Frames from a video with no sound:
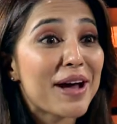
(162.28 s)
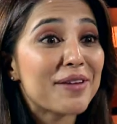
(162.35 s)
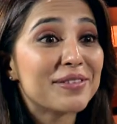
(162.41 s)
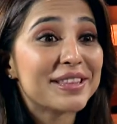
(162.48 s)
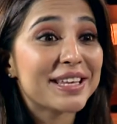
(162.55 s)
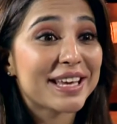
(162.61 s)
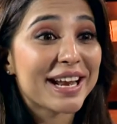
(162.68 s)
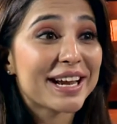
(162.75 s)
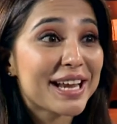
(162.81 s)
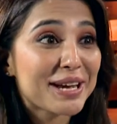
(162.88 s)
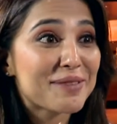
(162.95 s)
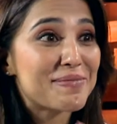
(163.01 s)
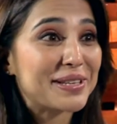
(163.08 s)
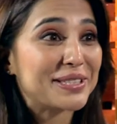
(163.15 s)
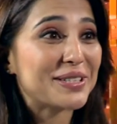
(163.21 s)
Parvathy. Can I
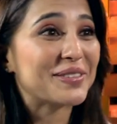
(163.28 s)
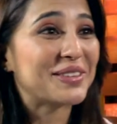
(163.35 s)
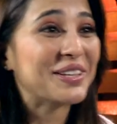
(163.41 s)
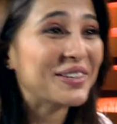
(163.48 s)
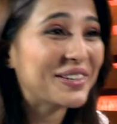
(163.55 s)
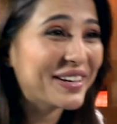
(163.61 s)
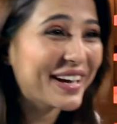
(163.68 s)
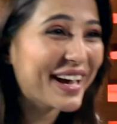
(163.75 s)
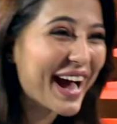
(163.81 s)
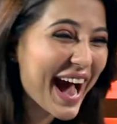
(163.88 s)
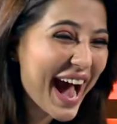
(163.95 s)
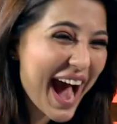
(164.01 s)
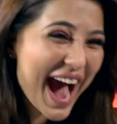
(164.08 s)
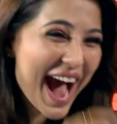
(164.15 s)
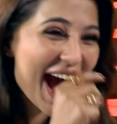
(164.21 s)
take a picture with you?
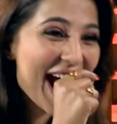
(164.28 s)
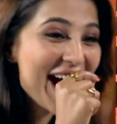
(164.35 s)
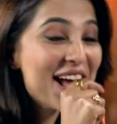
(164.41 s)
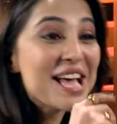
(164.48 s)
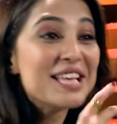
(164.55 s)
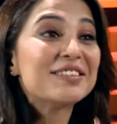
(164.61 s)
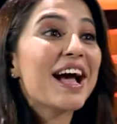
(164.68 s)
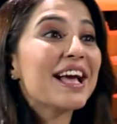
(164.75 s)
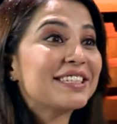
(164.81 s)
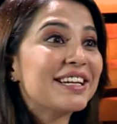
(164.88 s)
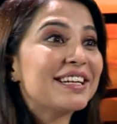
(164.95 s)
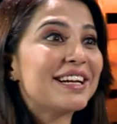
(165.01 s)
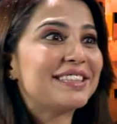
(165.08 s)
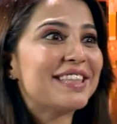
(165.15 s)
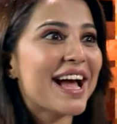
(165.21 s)
So I actually did